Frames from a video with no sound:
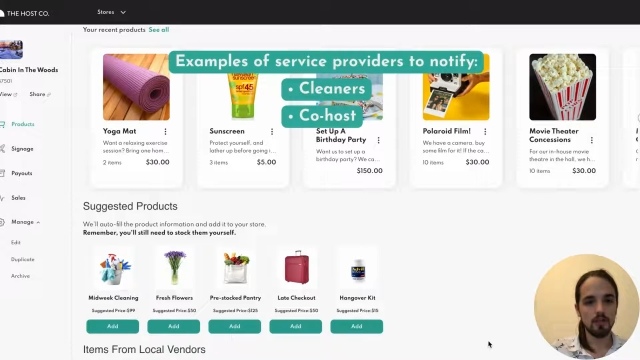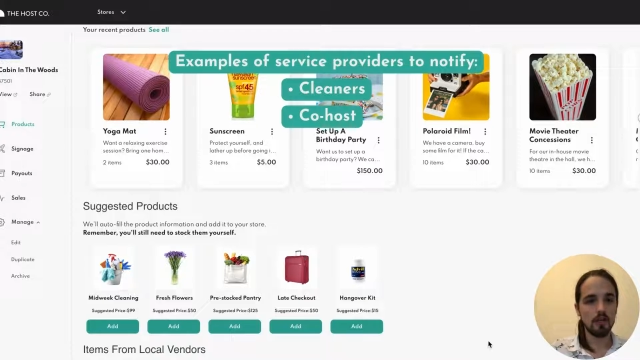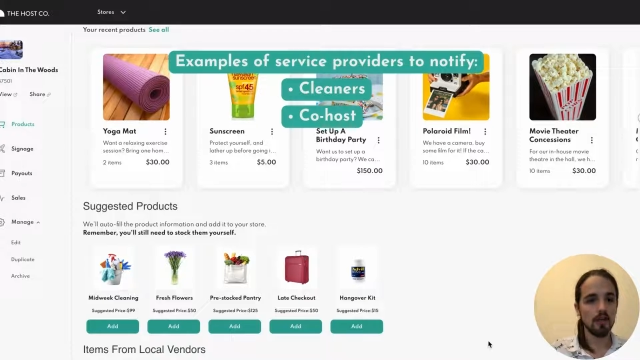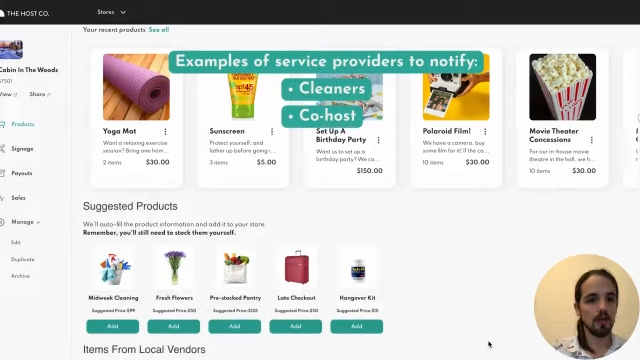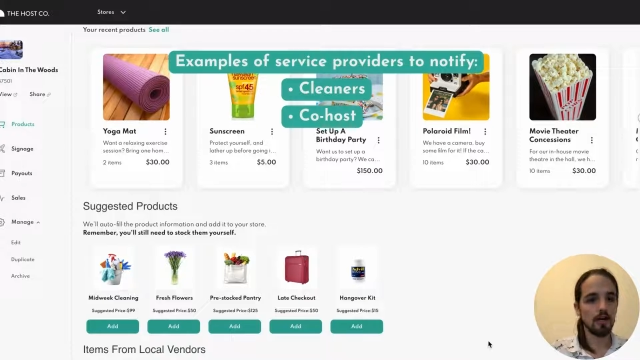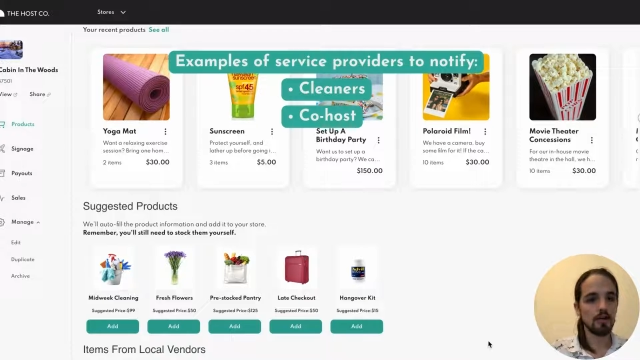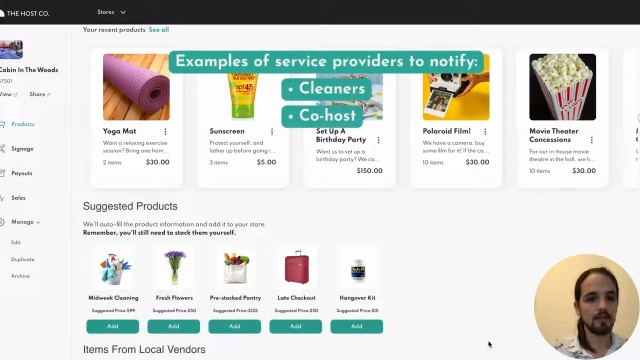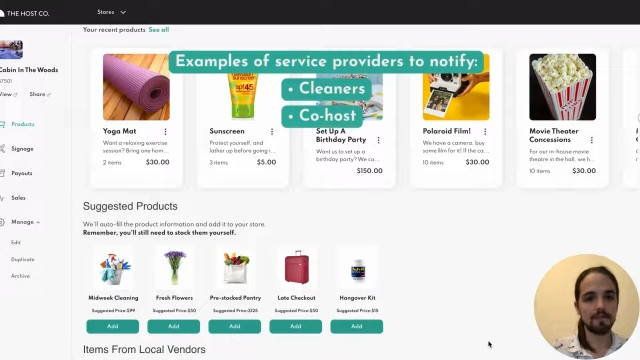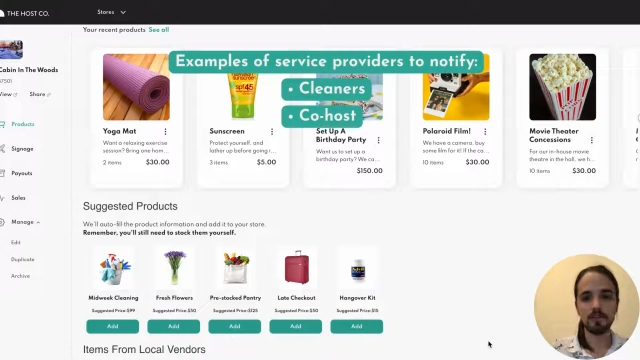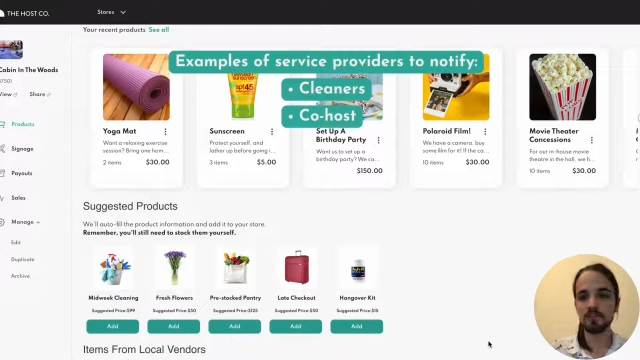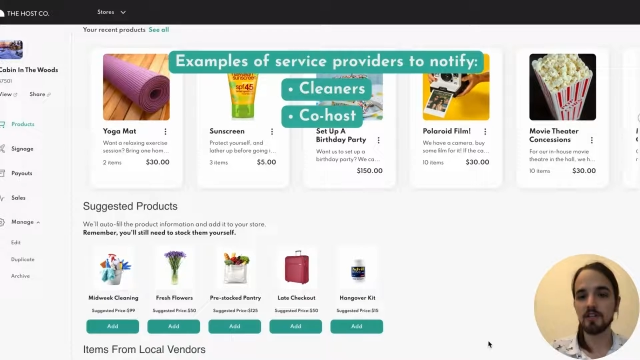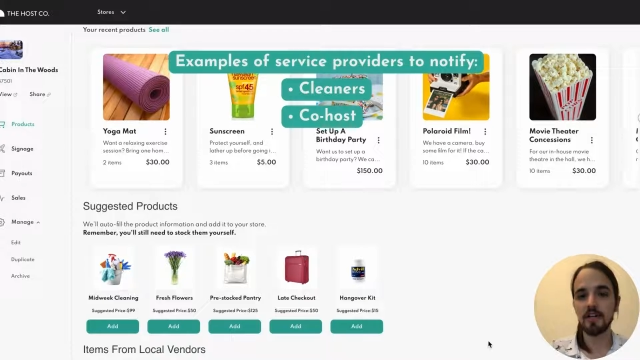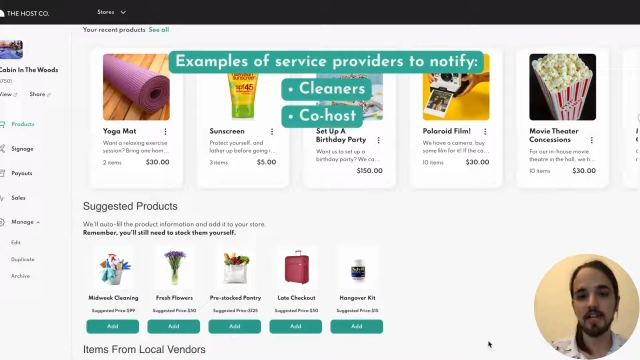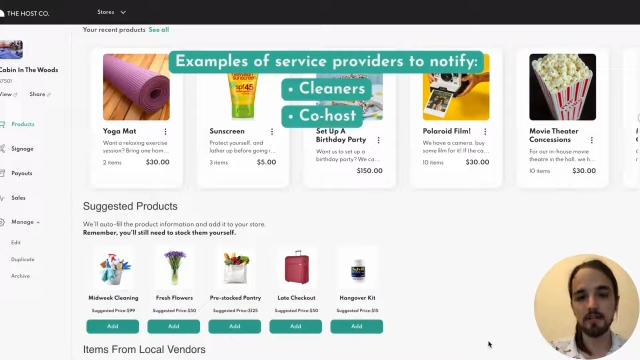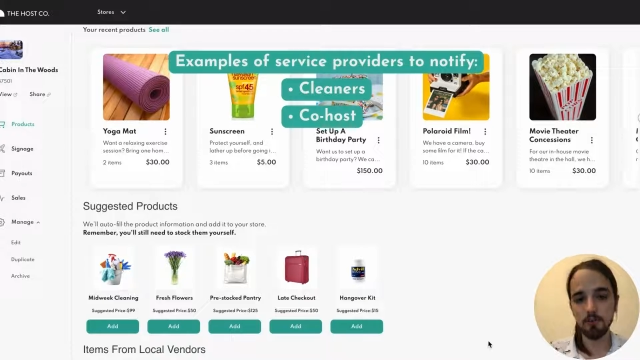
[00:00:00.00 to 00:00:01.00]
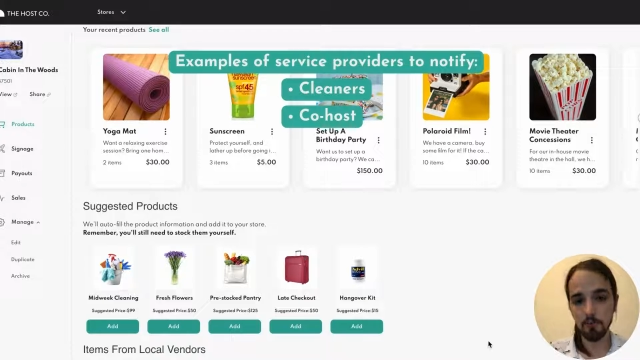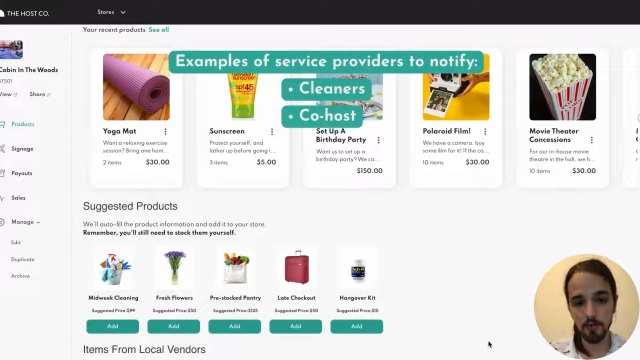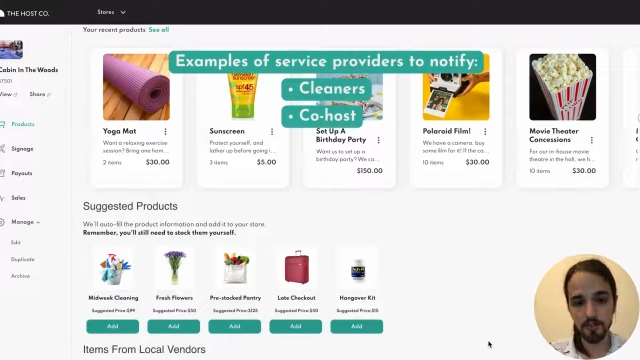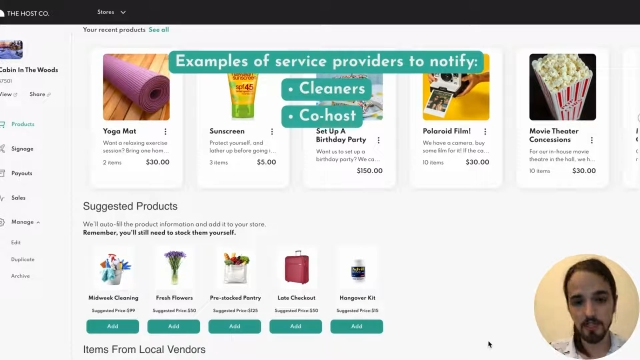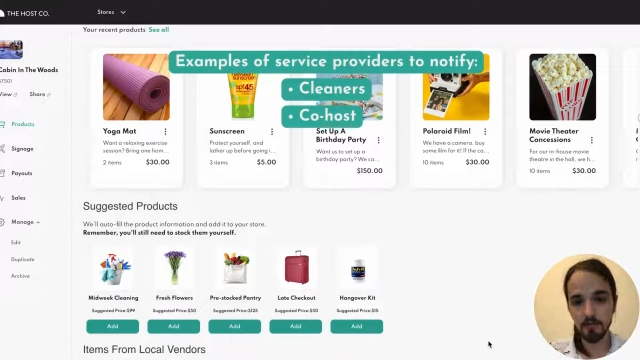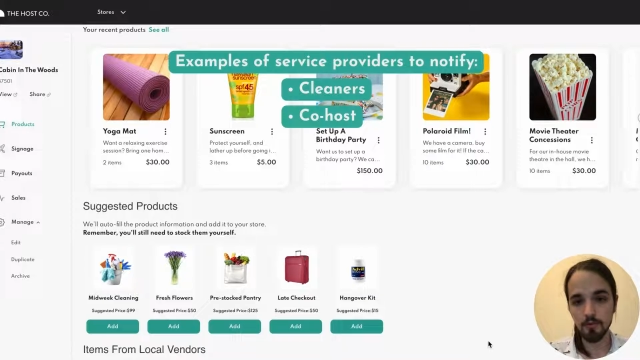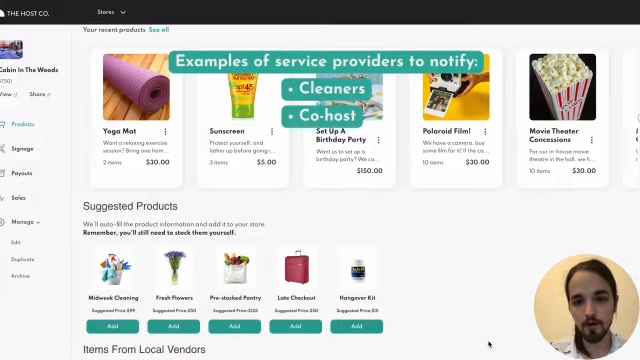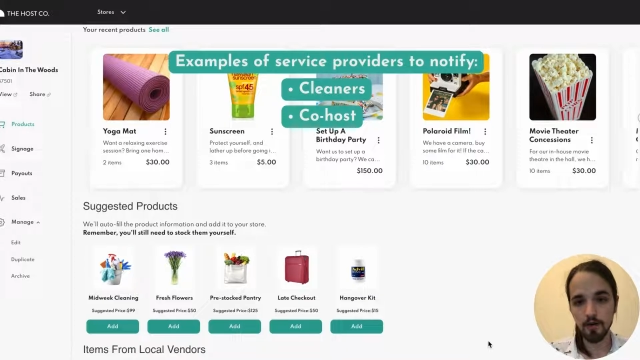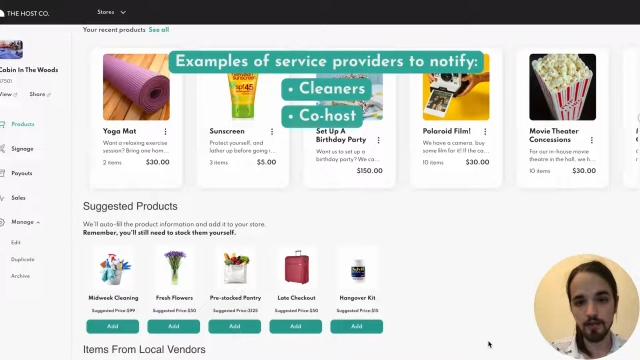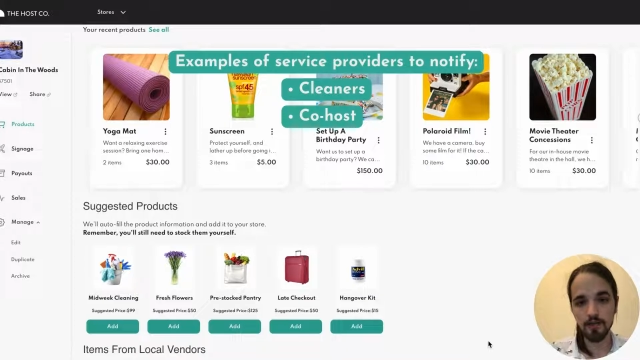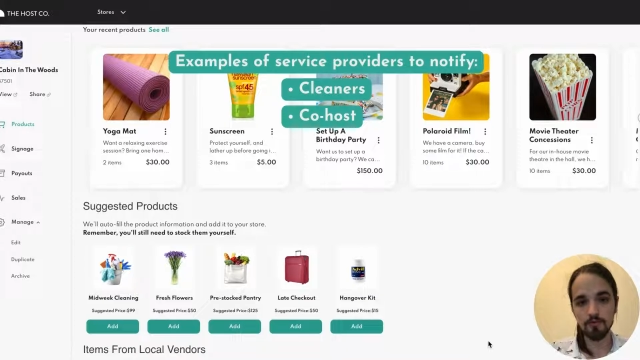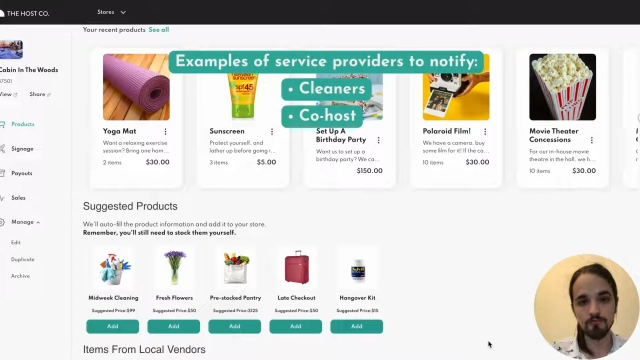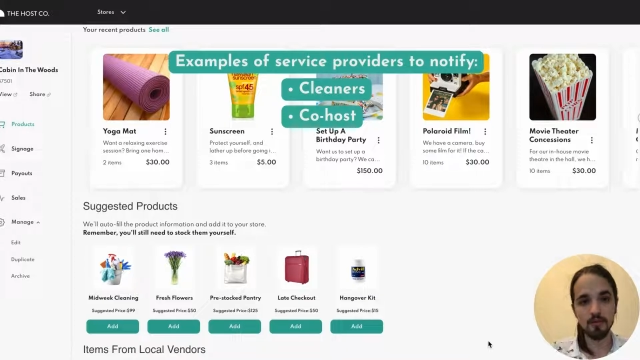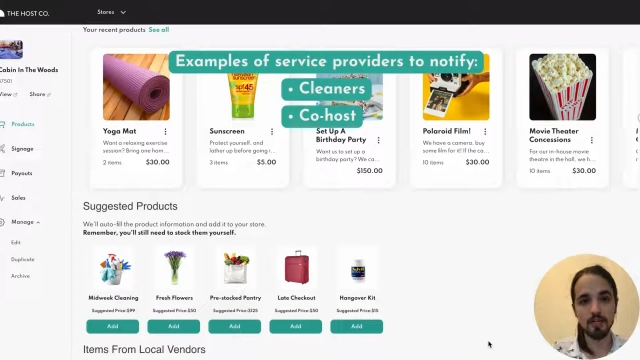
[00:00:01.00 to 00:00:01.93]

if you're setting up a birthday party